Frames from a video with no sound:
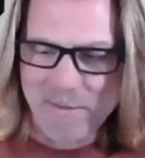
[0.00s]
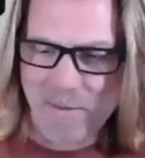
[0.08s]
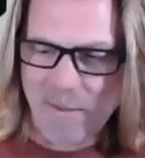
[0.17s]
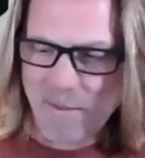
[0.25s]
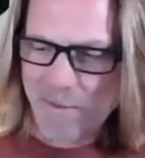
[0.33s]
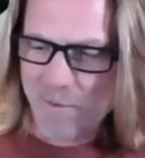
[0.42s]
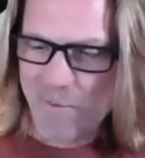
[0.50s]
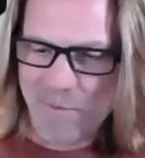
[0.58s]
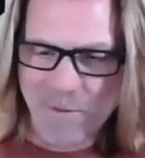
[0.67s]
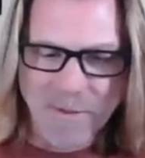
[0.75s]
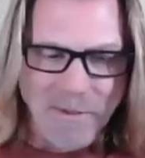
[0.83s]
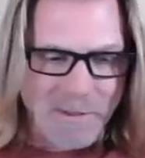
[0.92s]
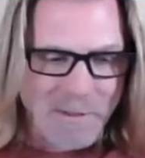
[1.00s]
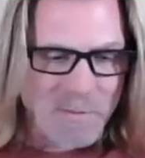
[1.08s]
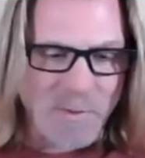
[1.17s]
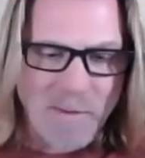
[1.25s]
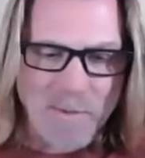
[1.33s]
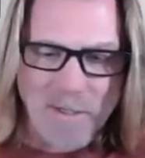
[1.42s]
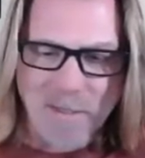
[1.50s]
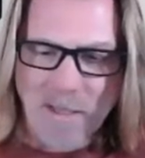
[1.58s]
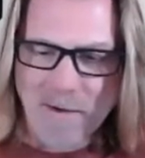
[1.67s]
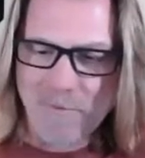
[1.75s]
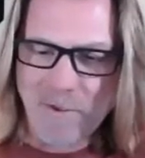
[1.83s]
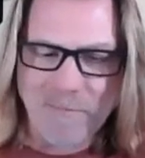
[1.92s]
So I know there's probably a
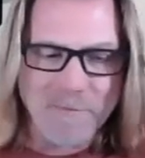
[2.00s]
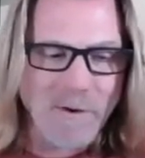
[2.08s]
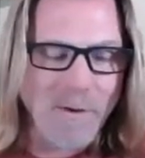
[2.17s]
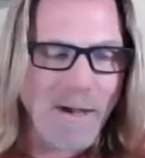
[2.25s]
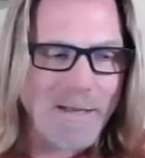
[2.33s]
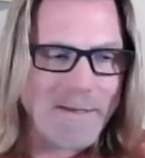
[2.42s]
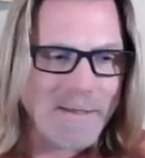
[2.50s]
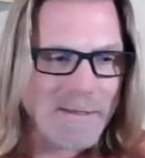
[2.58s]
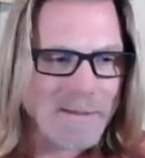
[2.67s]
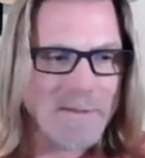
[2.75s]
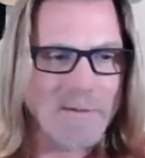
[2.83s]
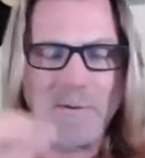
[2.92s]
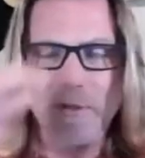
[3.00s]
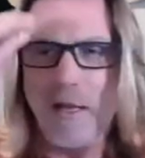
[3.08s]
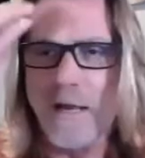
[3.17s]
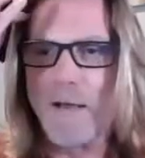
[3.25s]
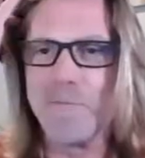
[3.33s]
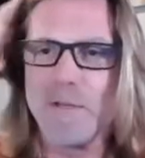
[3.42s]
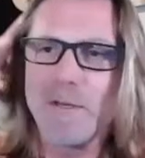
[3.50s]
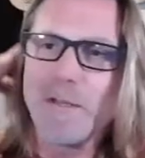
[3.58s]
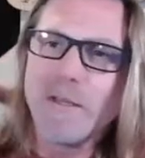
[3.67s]
lot of you have no idea this is going live, but